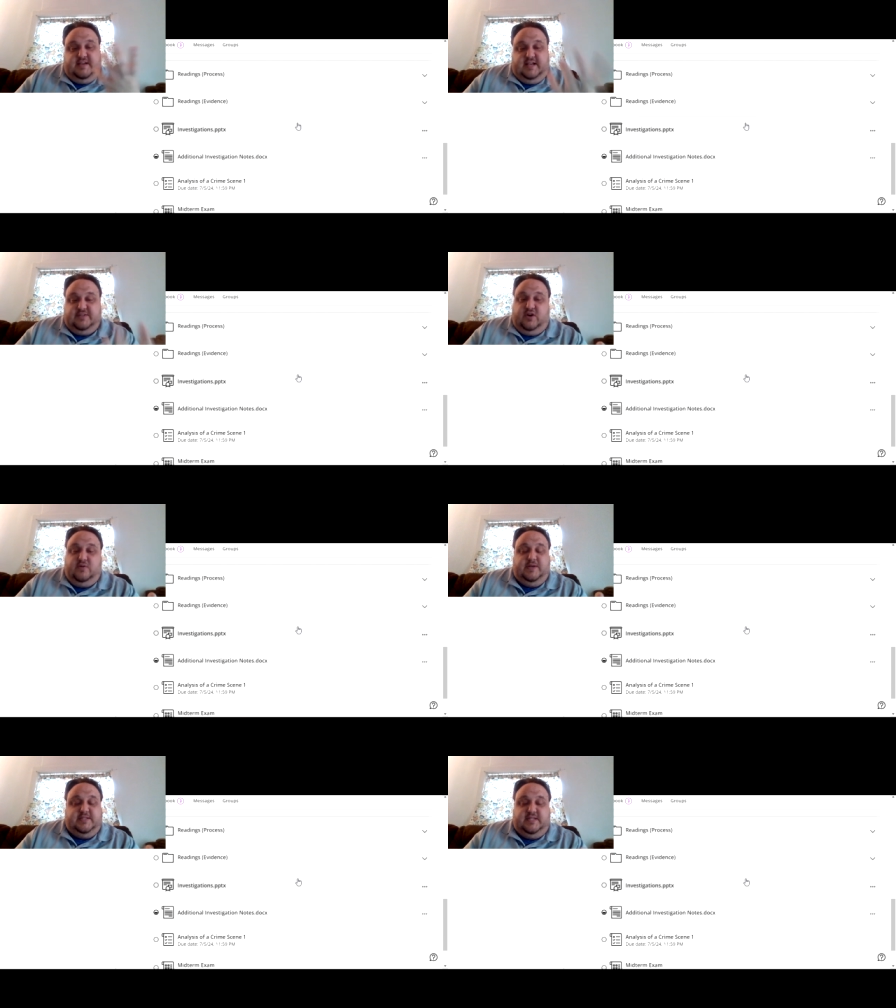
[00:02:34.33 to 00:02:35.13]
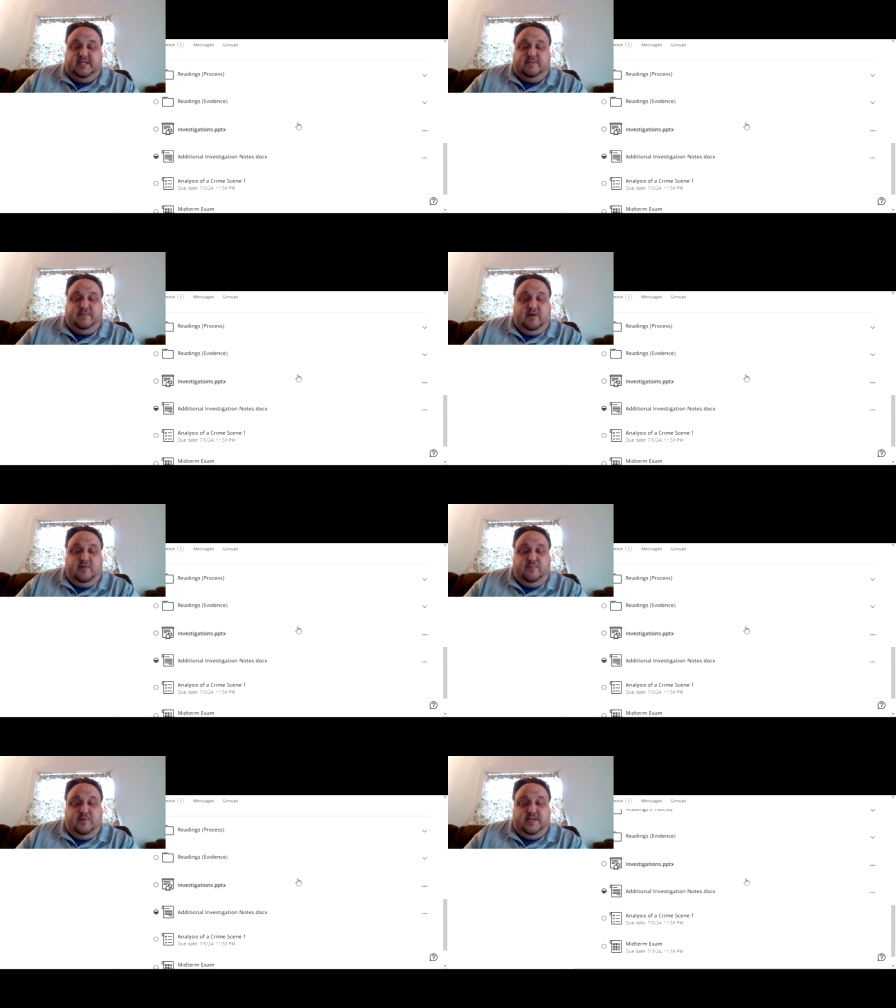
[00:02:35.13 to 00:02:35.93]
As always, the
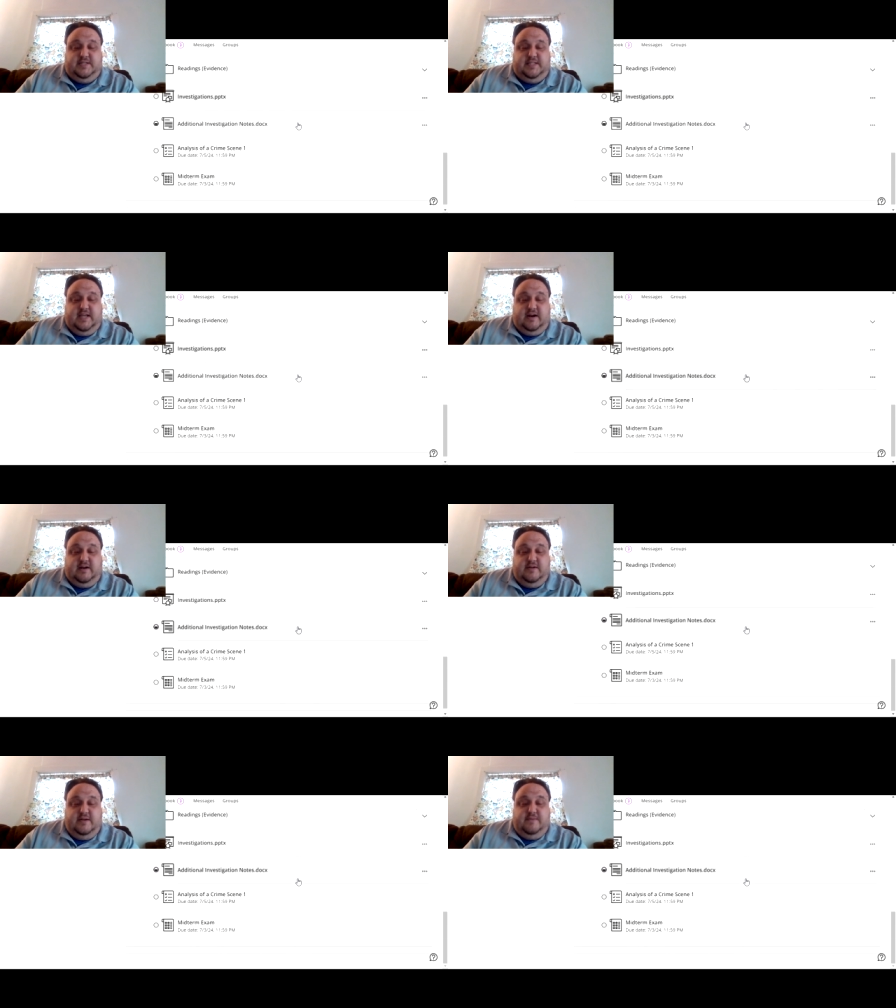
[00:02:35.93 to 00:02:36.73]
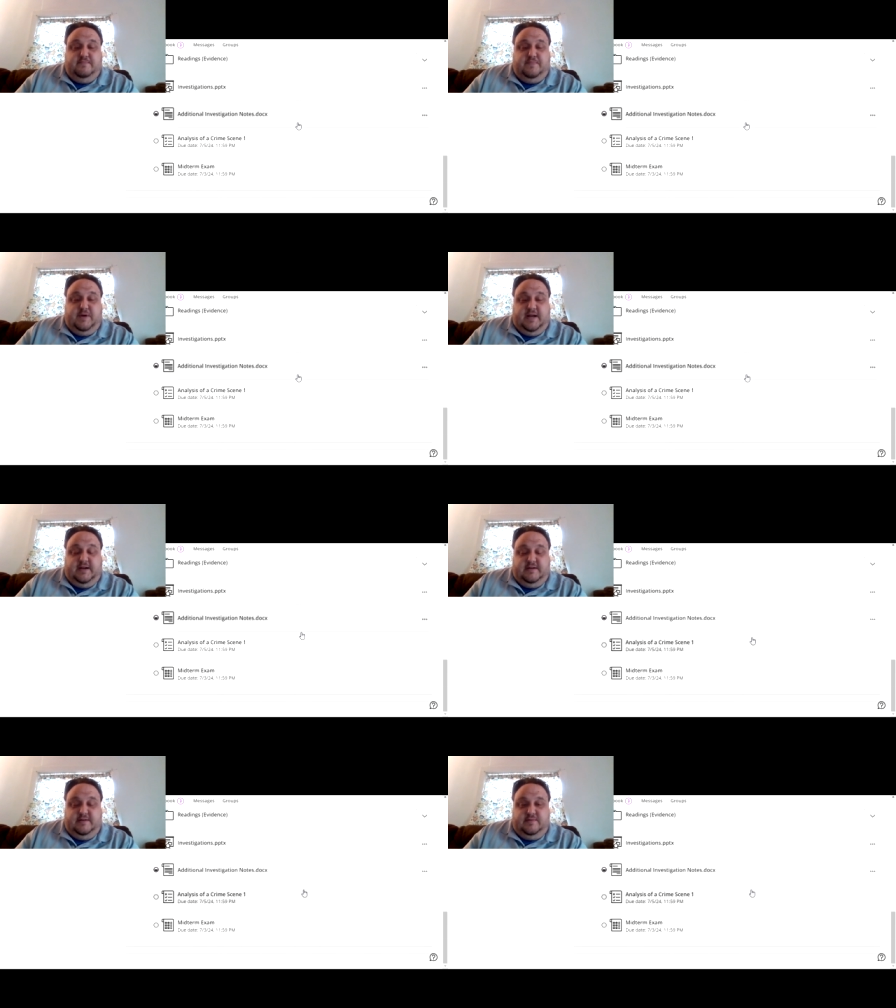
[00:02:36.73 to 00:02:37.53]
PowerPoint is there,
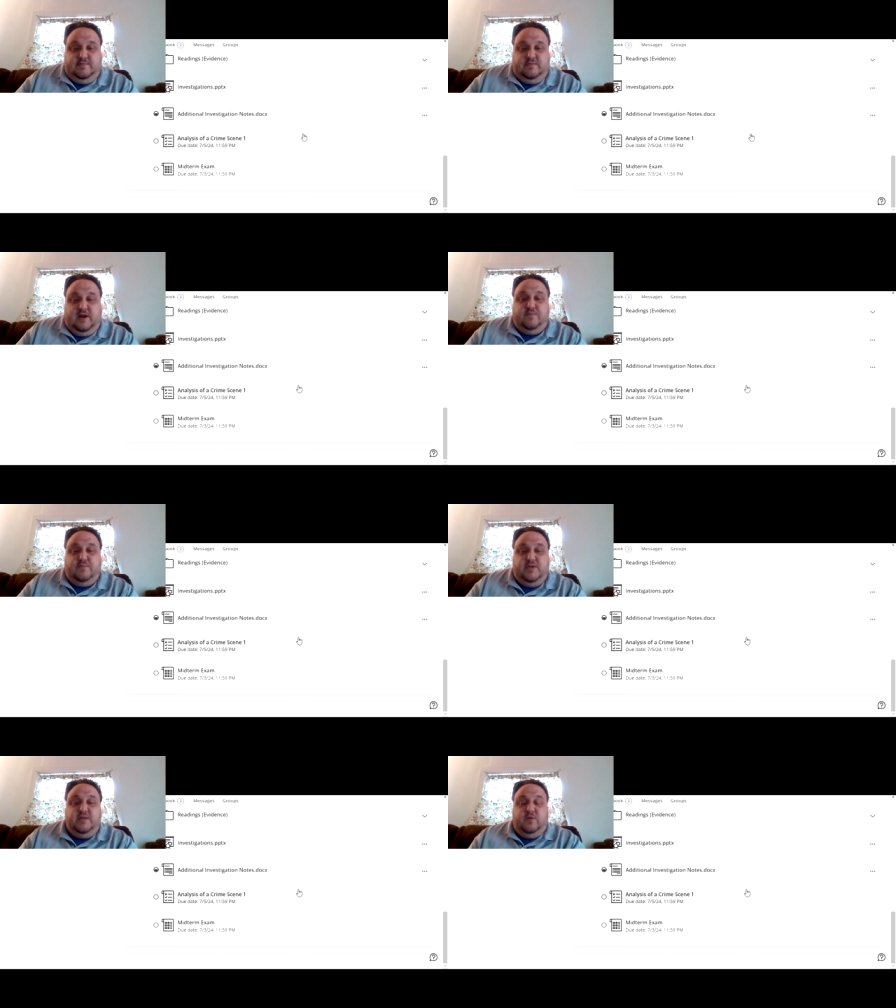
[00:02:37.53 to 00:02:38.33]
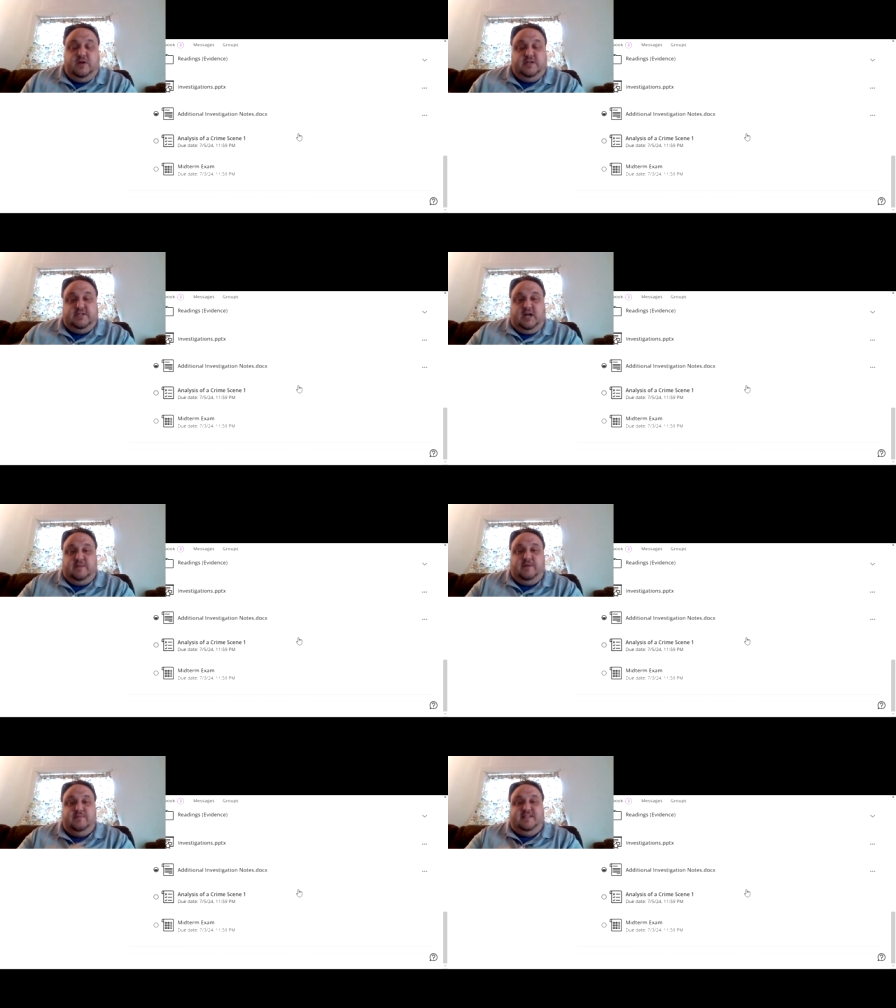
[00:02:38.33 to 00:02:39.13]
but what I really wanted to talk
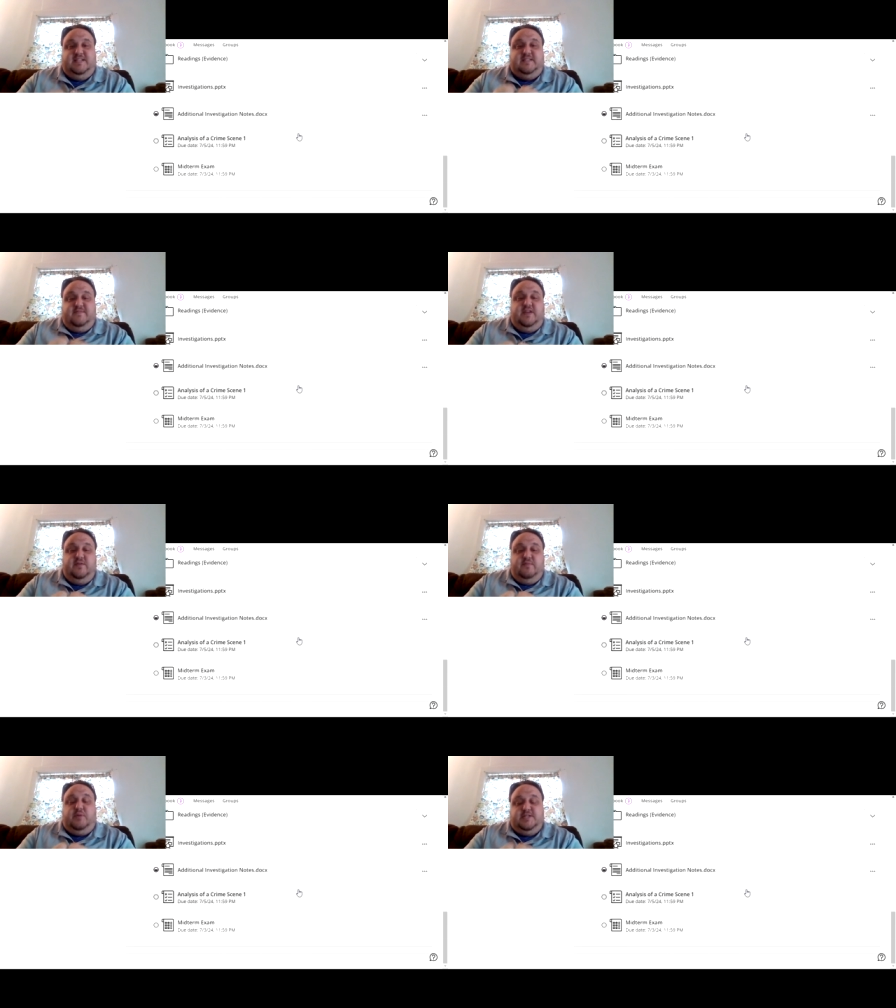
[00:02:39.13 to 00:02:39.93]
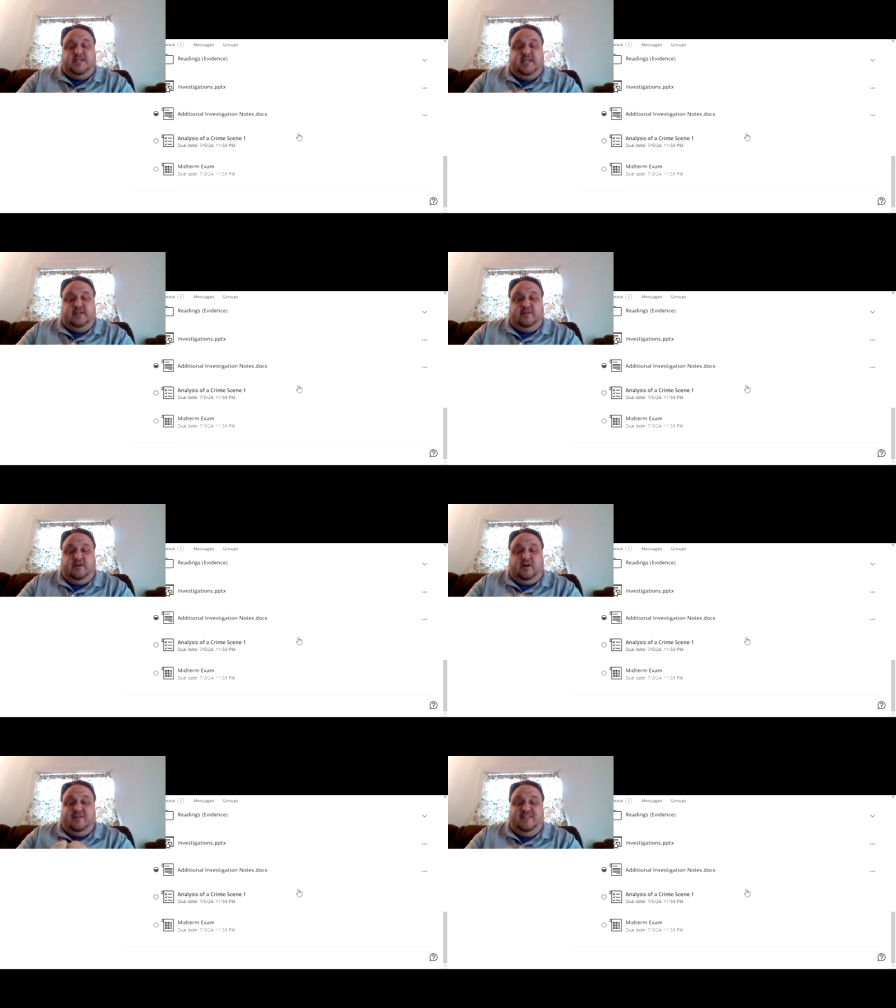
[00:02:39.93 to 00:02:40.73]
about with this video in
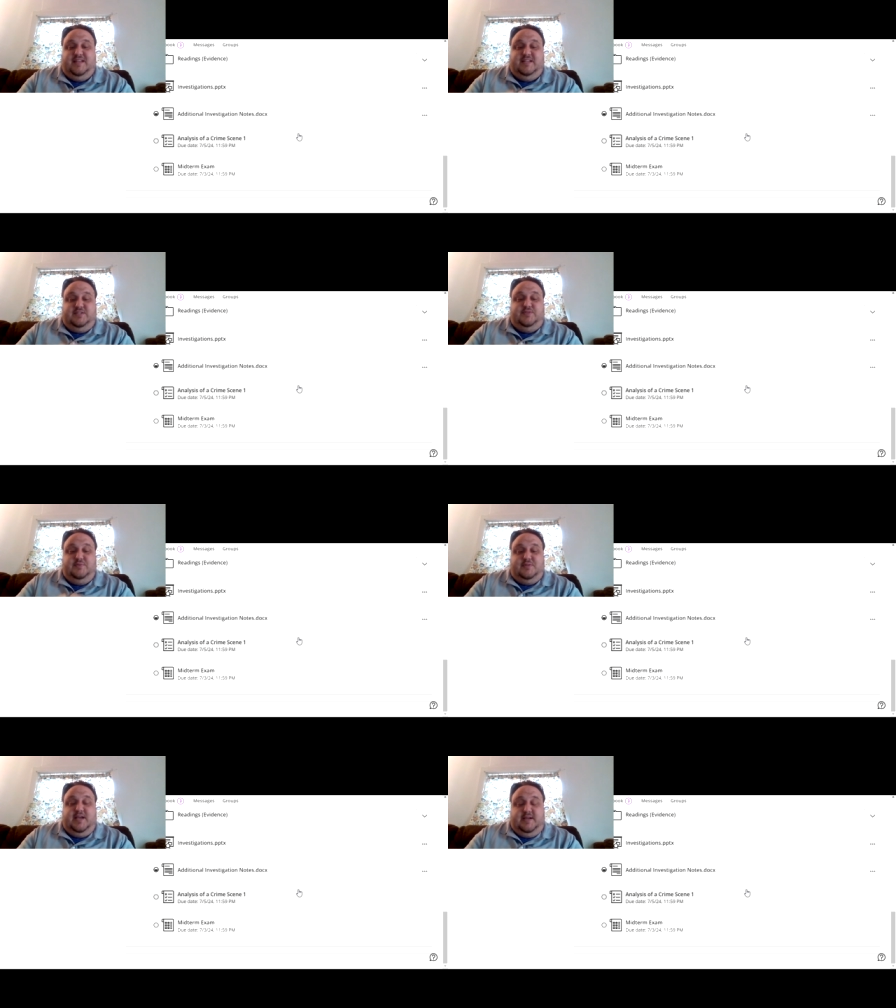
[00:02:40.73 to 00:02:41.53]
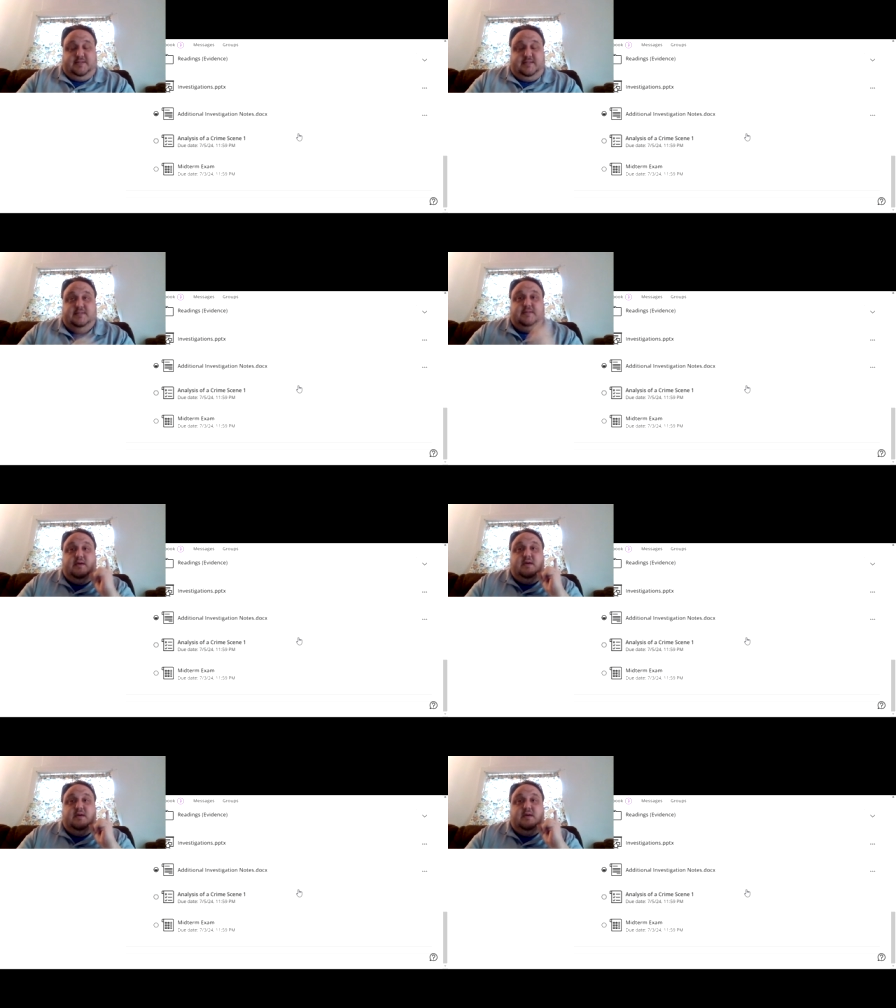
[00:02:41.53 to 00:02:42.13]
particular are these two things.